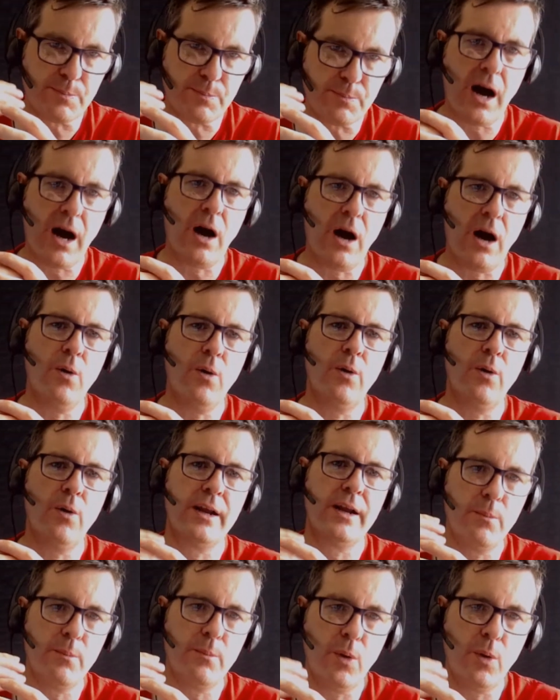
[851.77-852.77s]
this
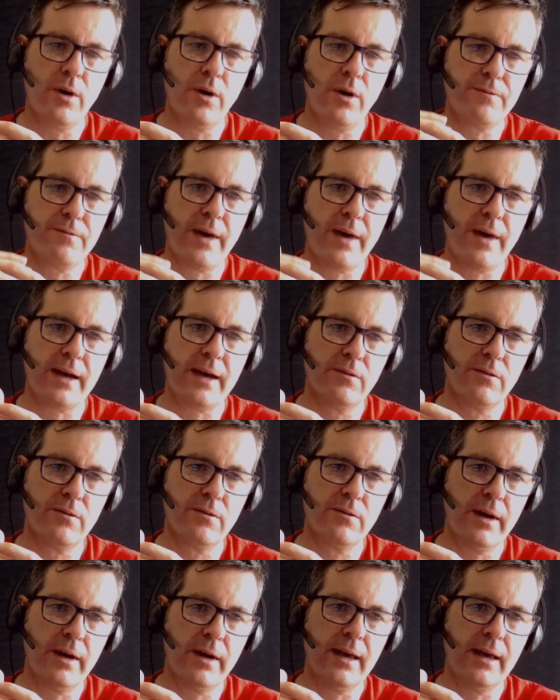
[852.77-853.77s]
power in a more
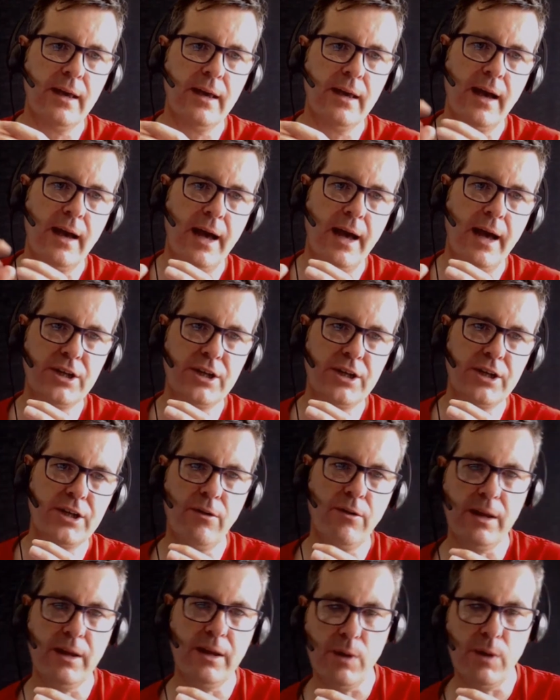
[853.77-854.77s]
effective way. And
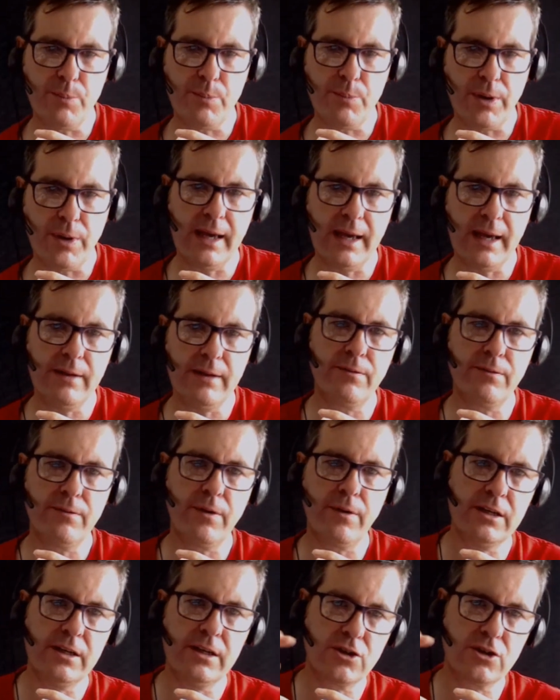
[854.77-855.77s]
generally, we bring in
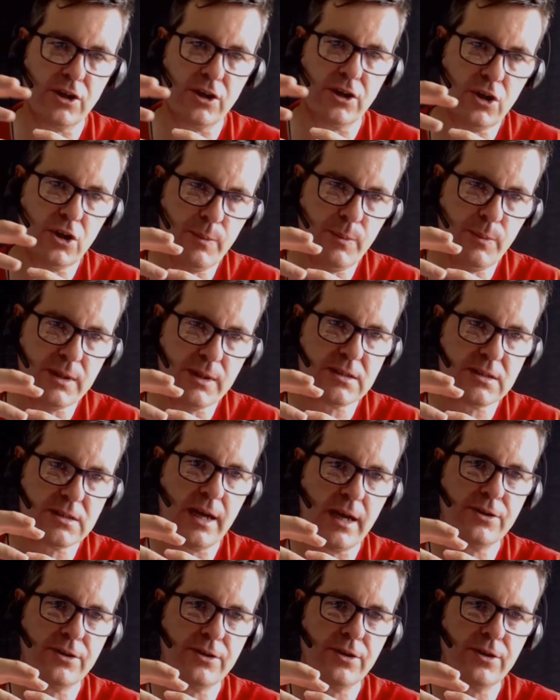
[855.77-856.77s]
very
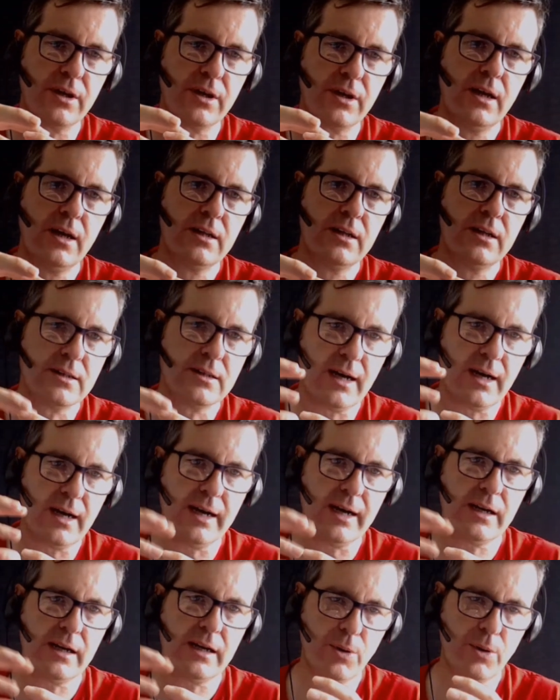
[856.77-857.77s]
human-centered
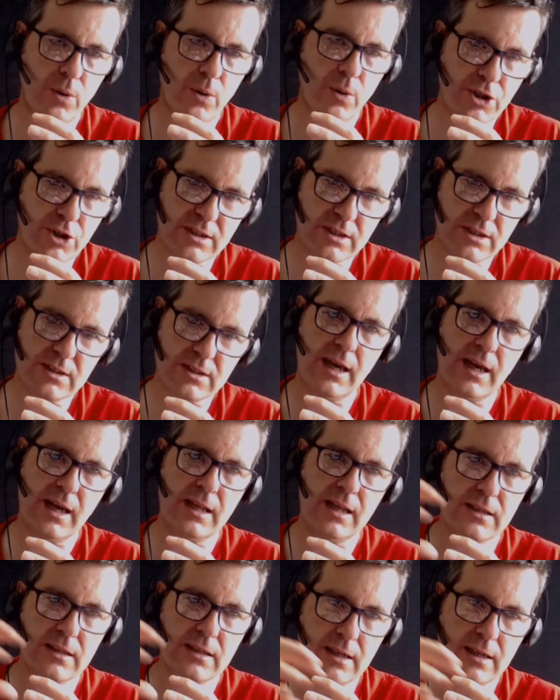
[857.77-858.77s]
design approaches
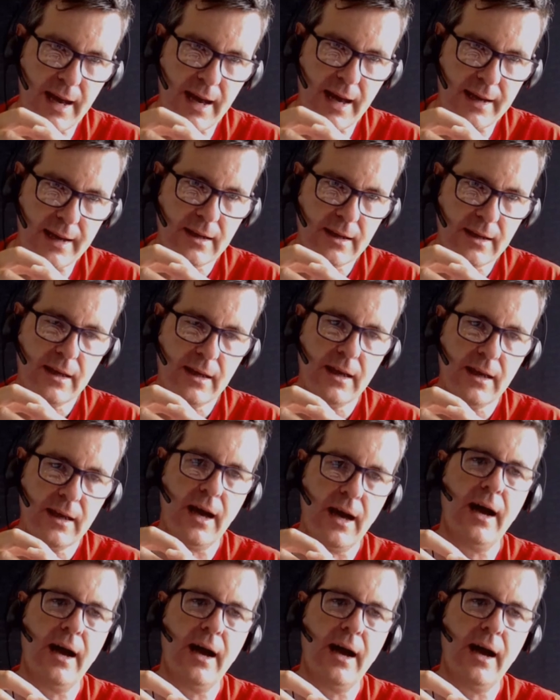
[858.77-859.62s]
into that